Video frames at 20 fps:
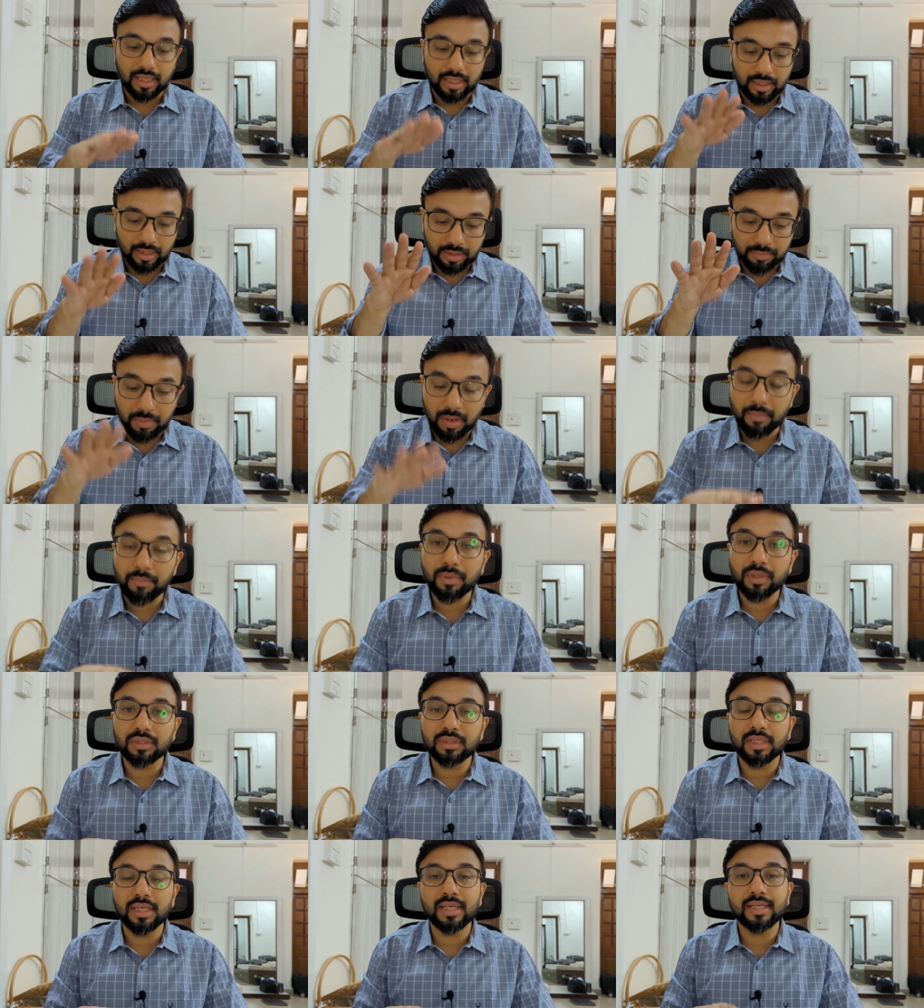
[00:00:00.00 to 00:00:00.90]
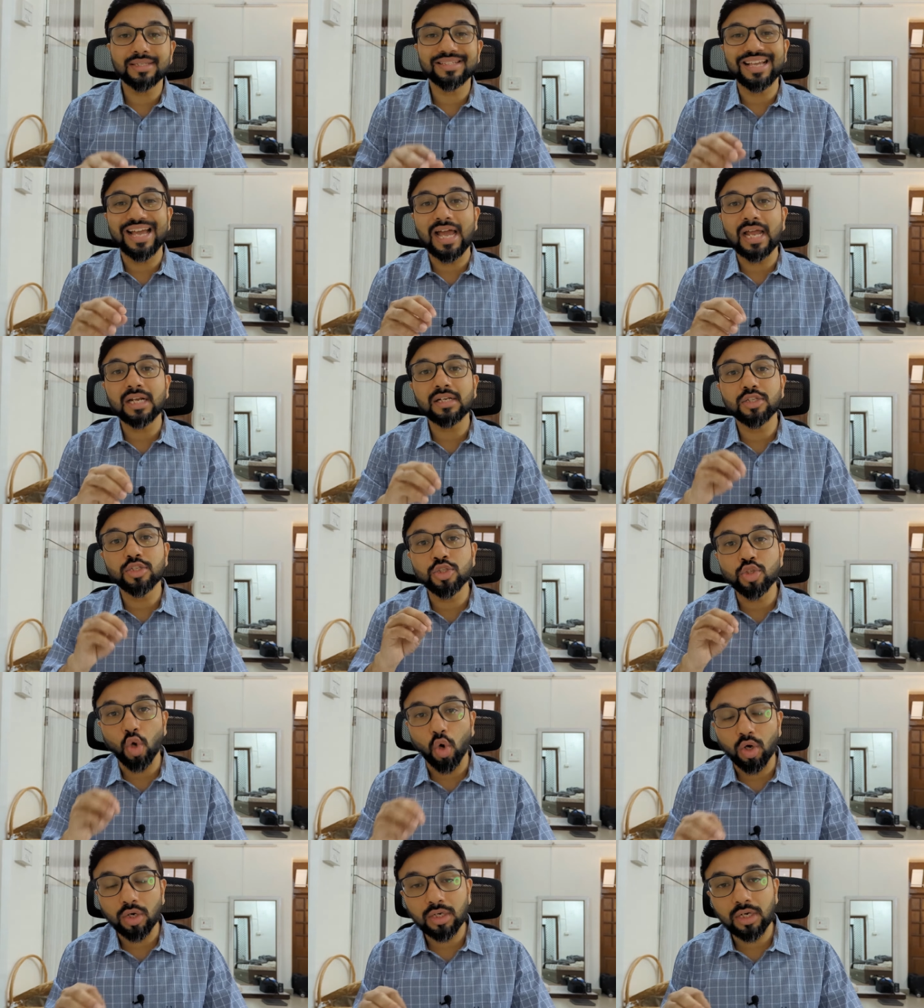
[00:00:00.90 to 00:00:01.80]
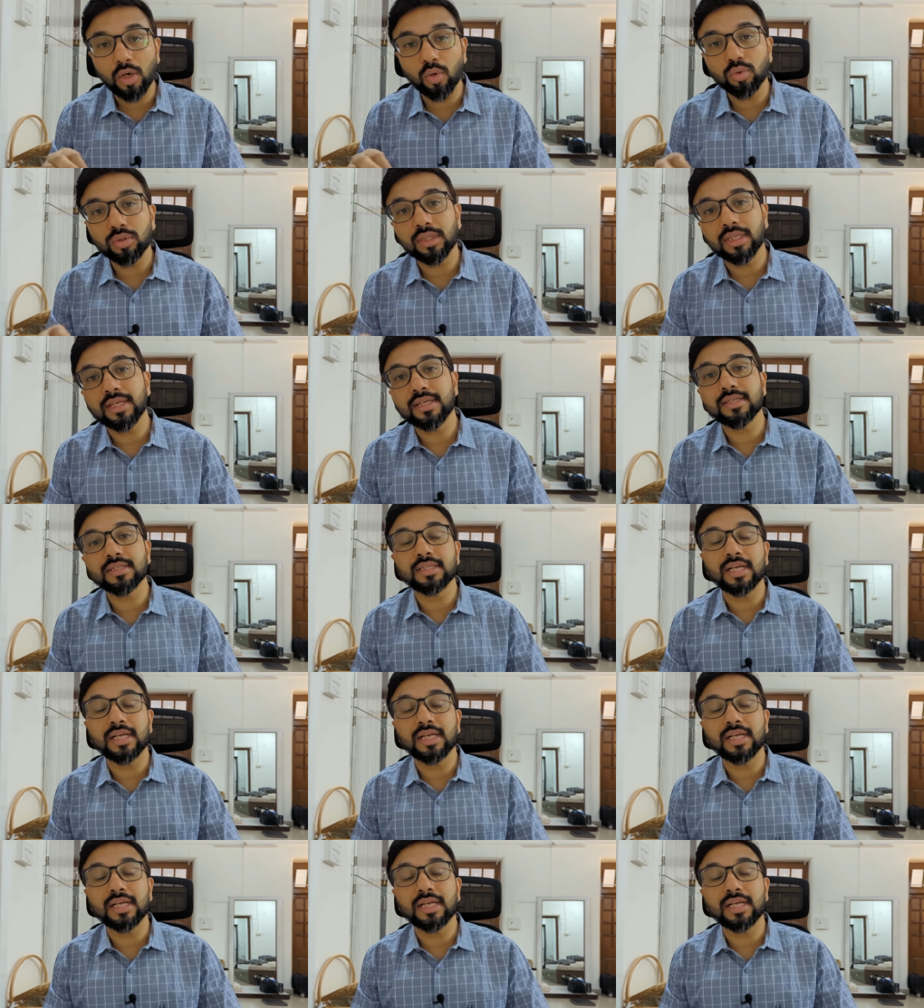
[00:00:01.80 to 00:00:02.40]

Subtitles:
remember things and jot down things